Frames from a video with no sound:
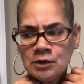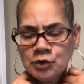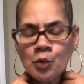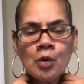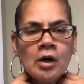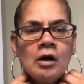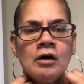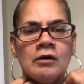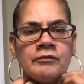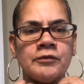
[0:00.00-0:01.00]
tour
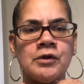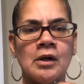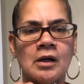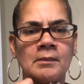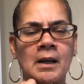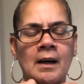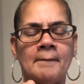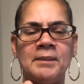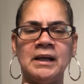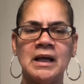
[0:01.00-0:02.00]
of um,
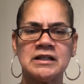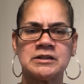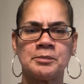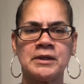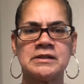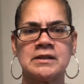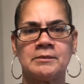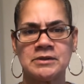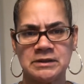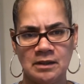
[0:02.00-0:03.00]
um, Big Lots spring
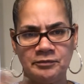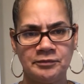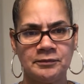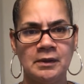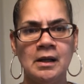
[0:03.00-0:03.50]
summer stuff.